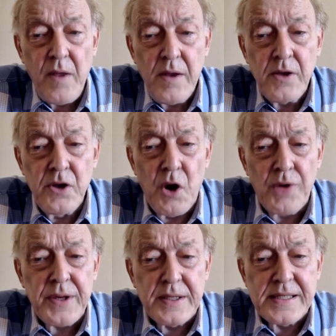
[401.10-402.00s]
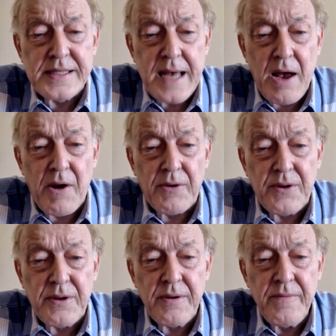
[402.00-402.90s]
North and
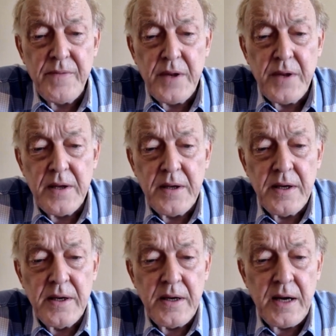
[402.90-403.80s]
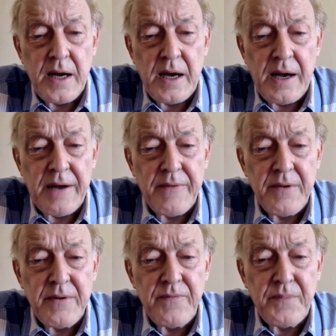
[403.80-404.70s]
South are
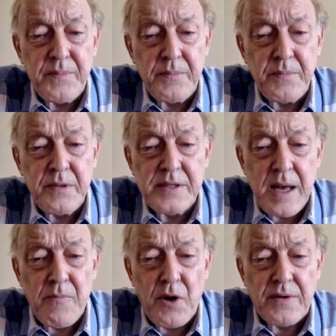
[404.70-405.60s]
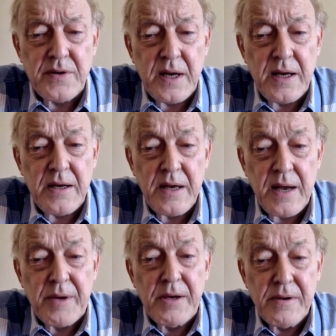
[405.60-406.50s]
somewhat, I
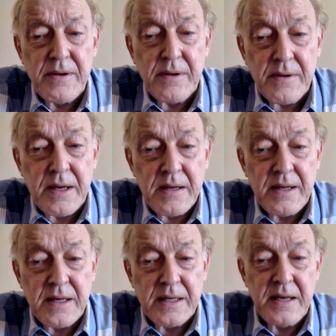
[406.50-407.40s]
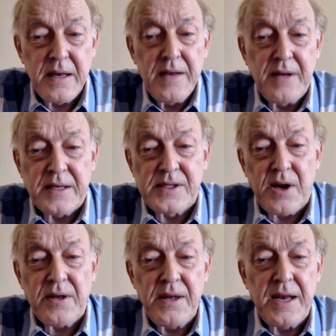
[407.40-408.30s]
mean, there's
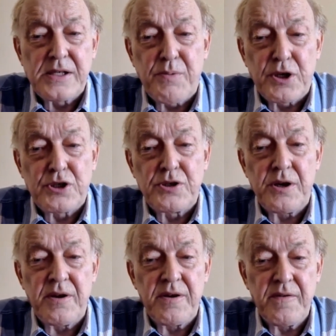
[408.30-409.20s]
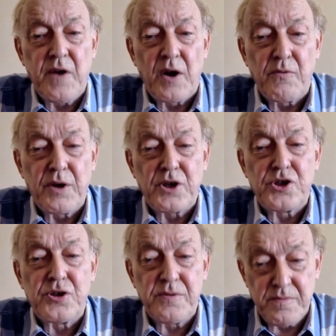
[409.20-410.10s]
certain things on
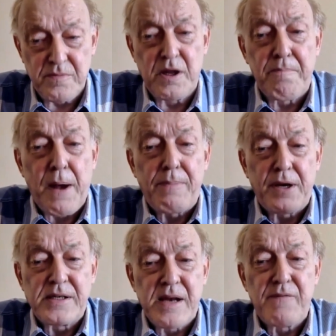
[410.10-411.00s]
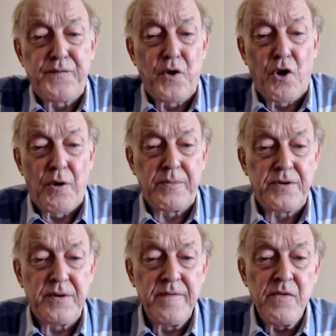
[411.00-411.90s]
which the public is informed
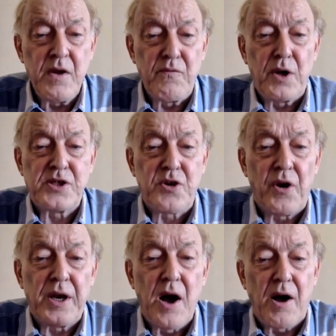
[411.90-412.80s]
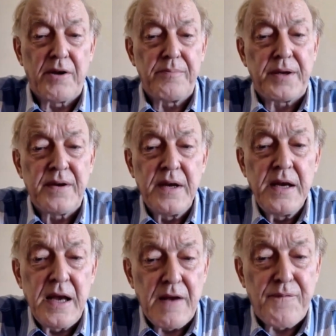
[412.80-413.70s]
what's going on, but
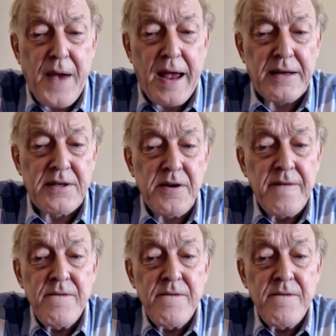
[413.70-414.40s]
in fact,